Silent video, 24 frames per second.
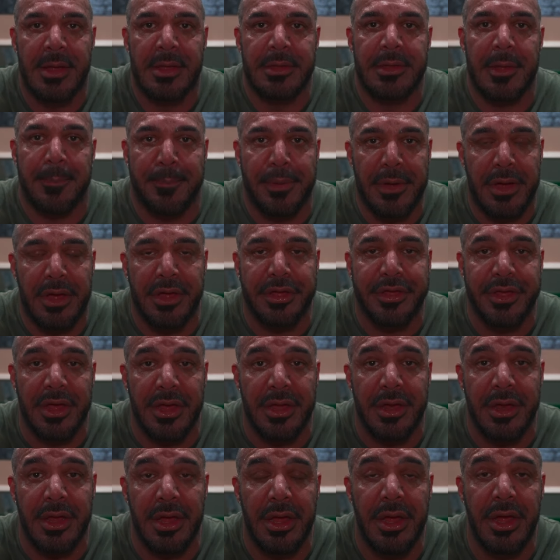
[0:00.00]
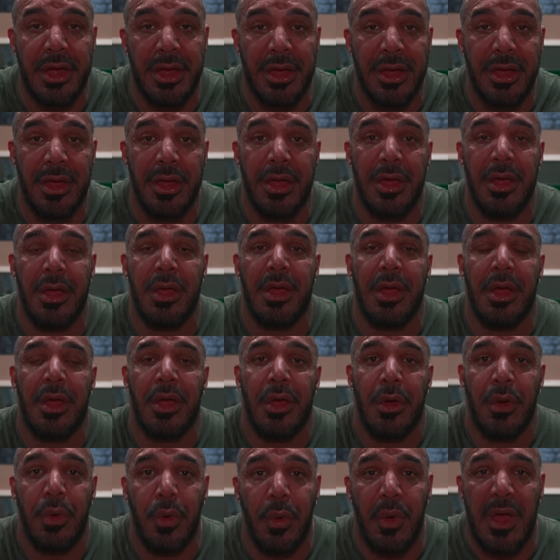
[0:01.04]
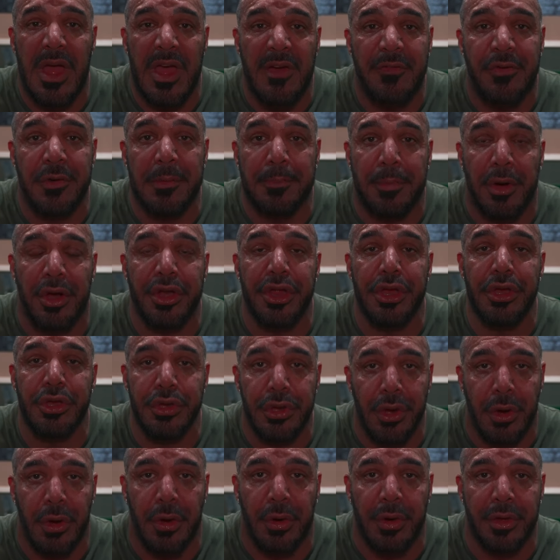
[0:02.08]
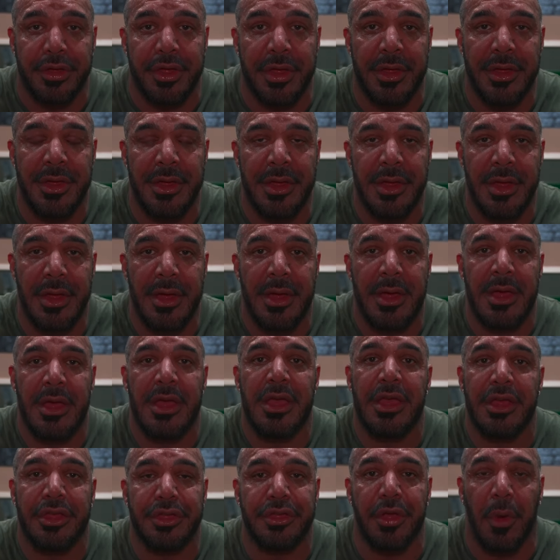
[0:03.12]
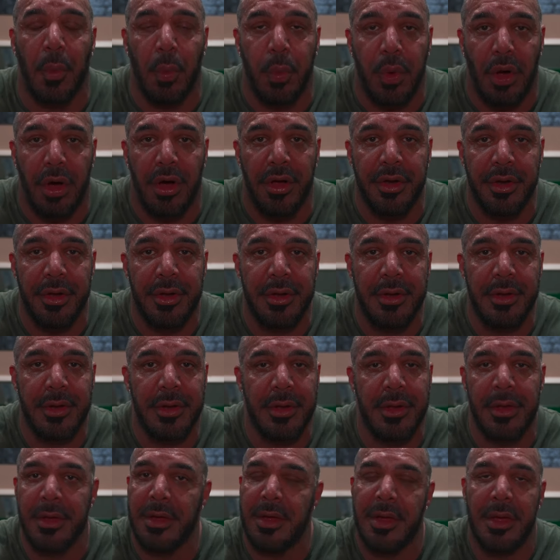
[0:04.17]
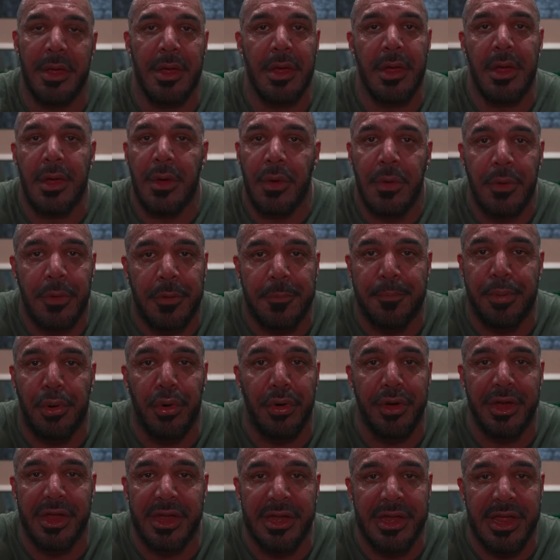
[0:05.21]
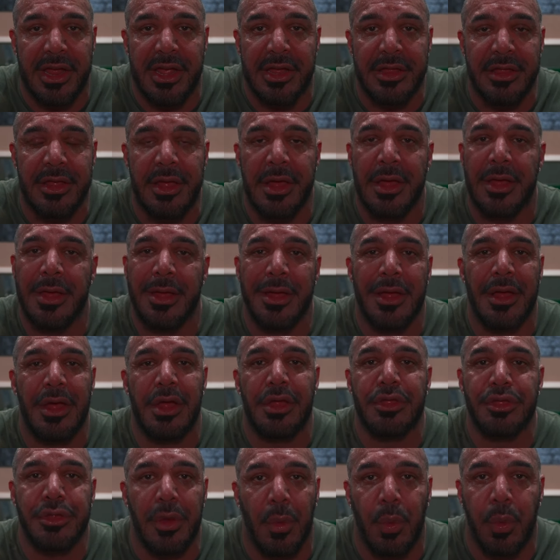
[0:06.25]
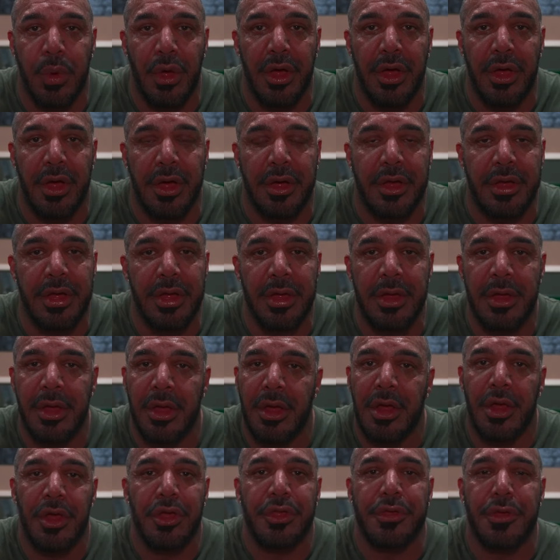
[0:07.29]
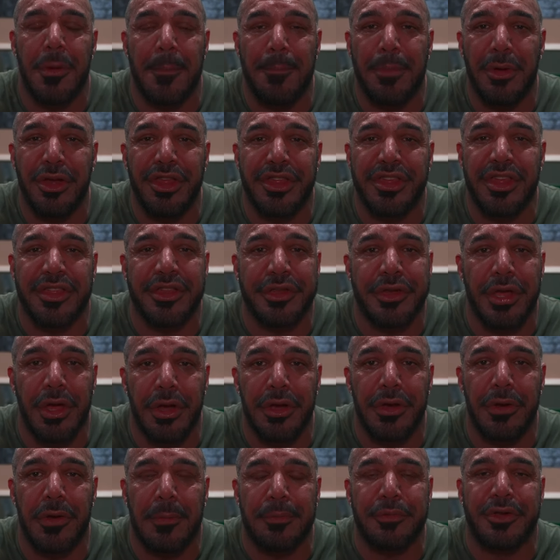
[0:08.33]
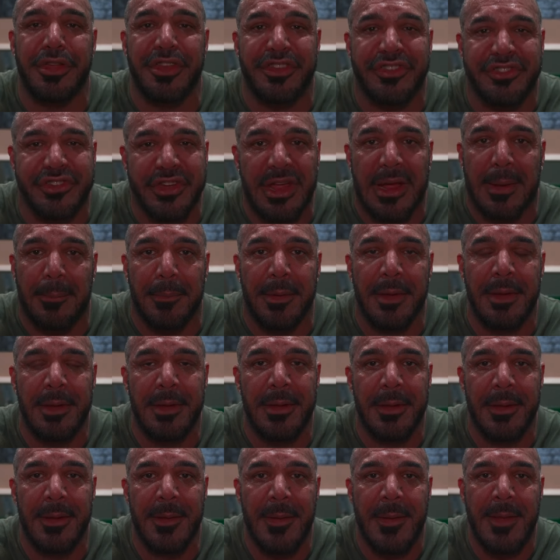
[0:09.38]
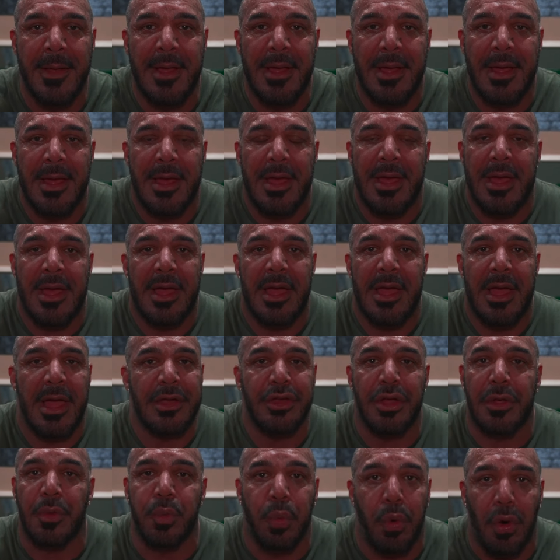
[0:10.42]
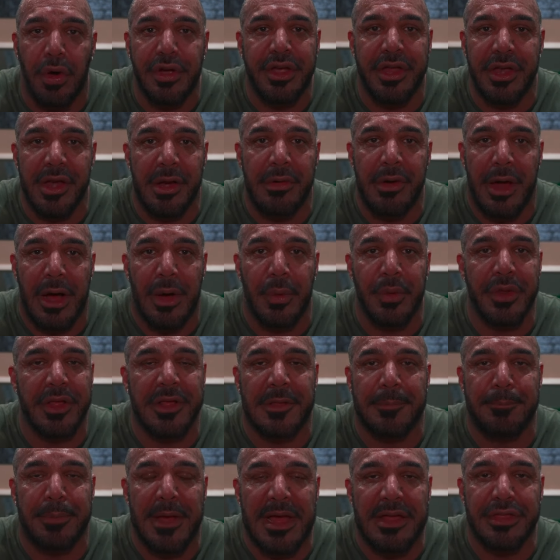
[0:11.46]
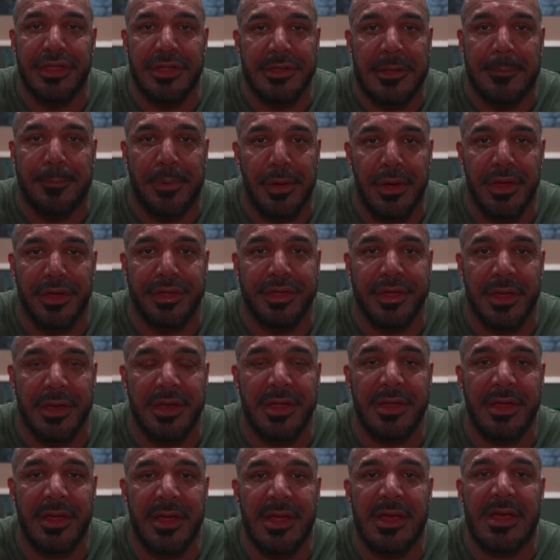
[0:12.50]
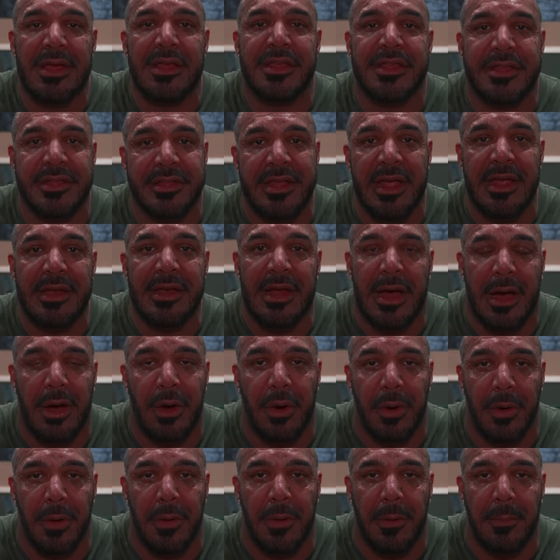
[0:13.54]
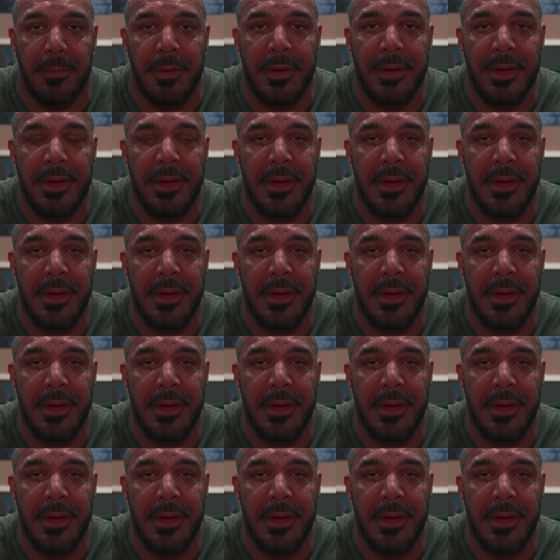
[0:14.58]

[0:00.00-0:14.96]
The person who everybody knows is the one who's putting in the work. Somebody just turning up to gym and just walking around is better than the person staying at home